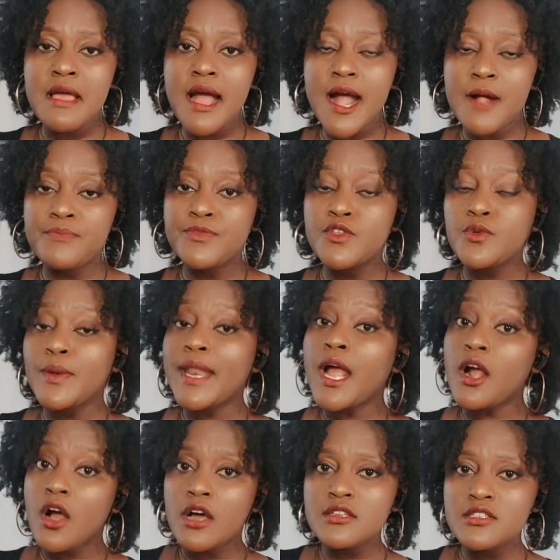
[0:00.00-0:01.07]
So when I
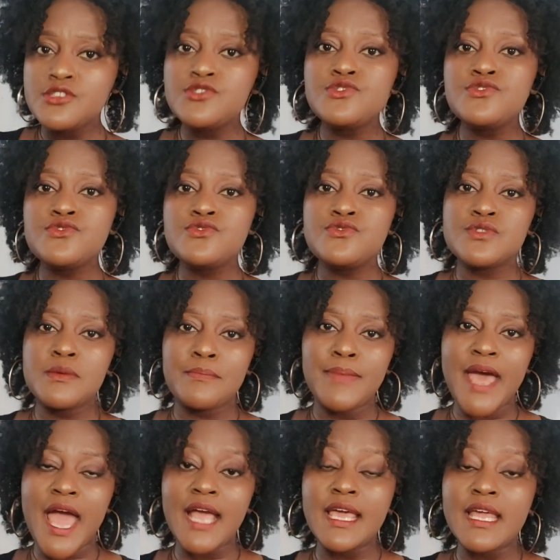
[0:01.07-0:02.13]
got to the
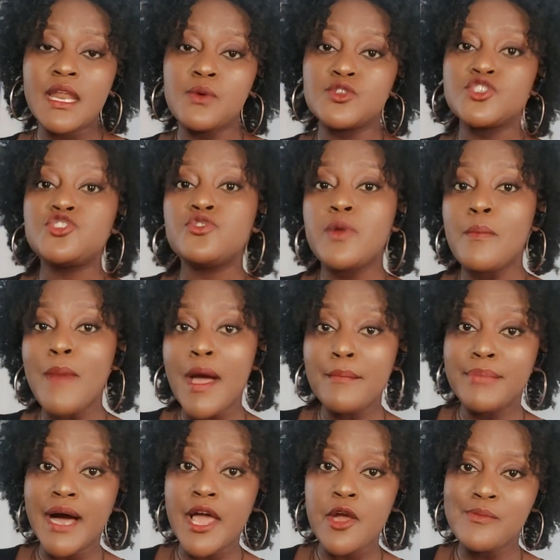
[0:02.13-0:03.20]
bank and I was doing my
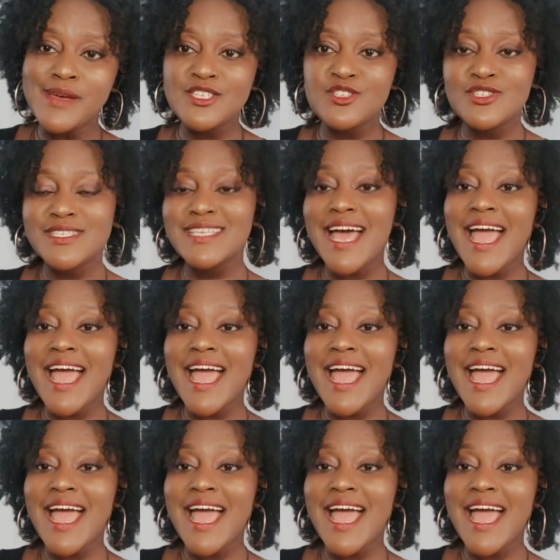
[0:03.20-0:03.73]
biometrics,